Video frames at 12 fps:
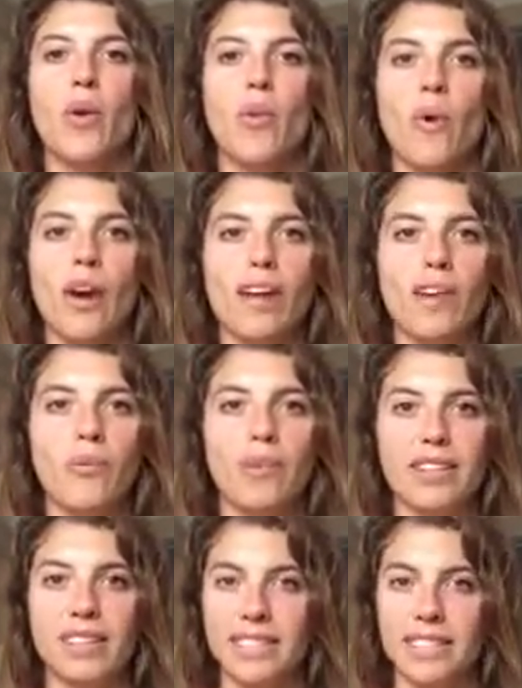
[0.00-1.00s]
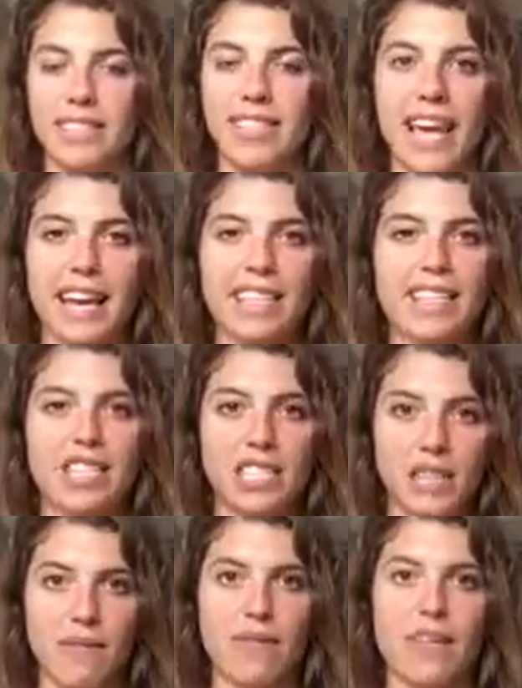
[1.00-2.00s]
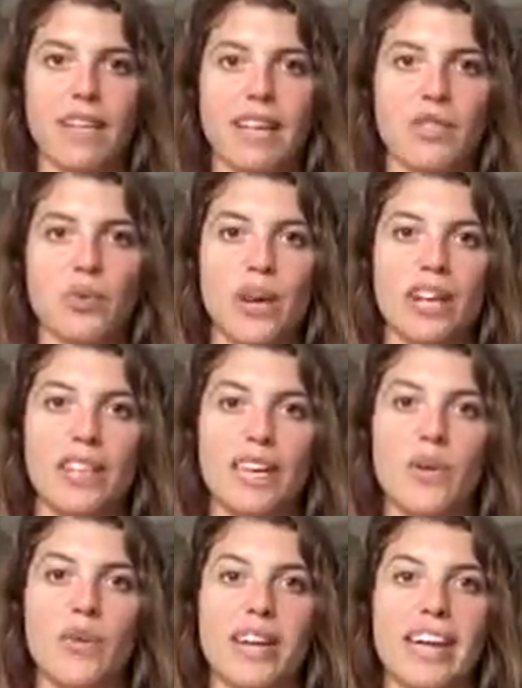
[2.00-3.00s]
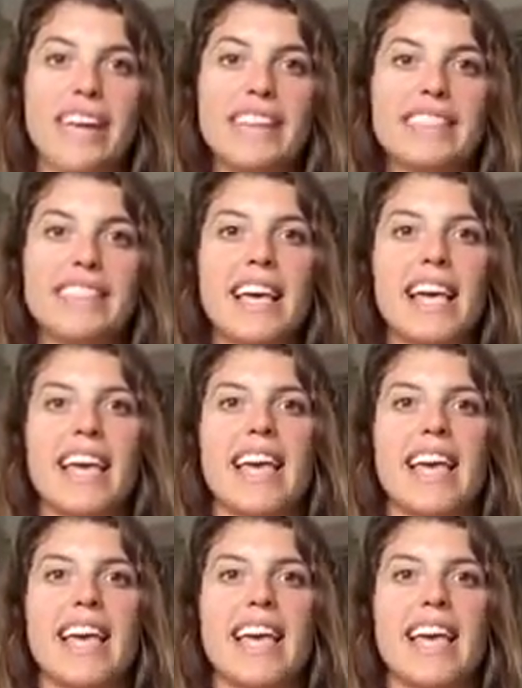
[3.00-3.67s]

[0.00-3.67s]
what does it take to achieve the next rank that you want to hit,